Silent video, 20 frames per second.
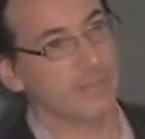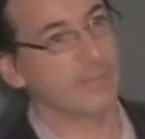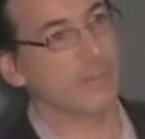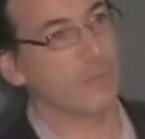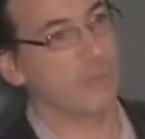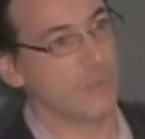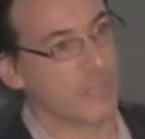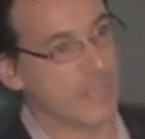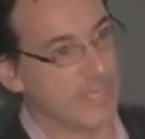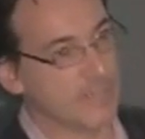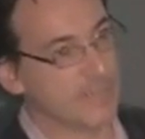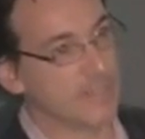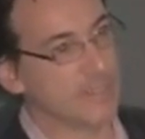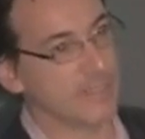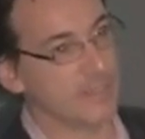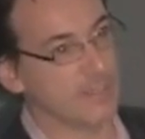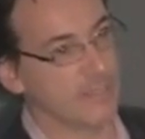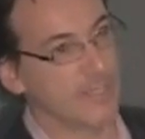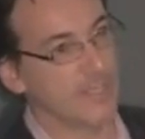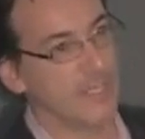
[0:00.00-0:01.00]
kind of
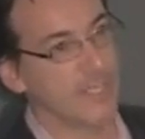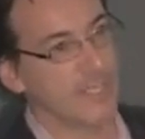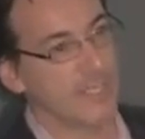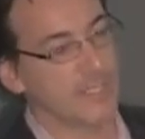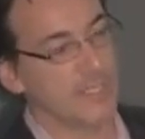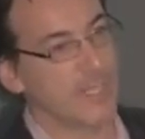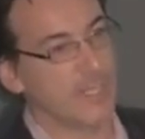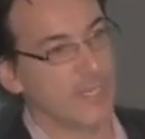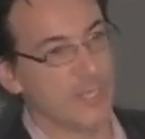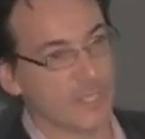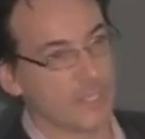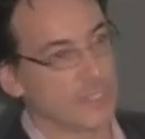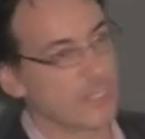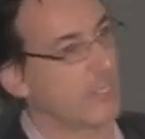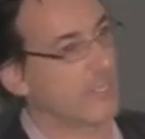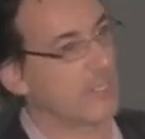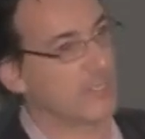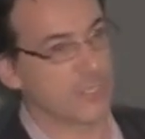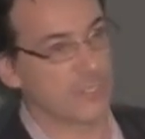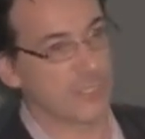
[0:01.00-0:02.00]
adversary
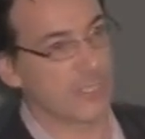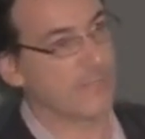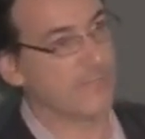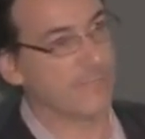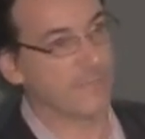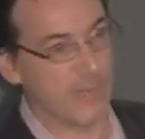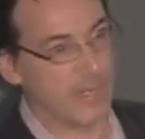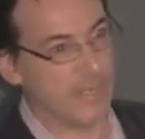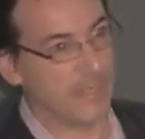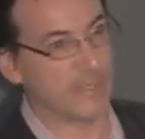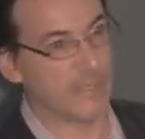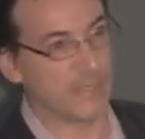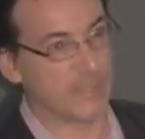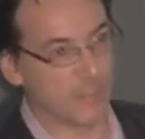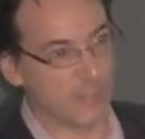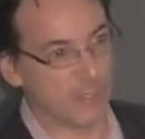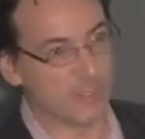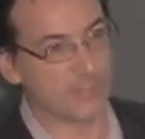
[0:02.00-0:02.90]
oriented. They are not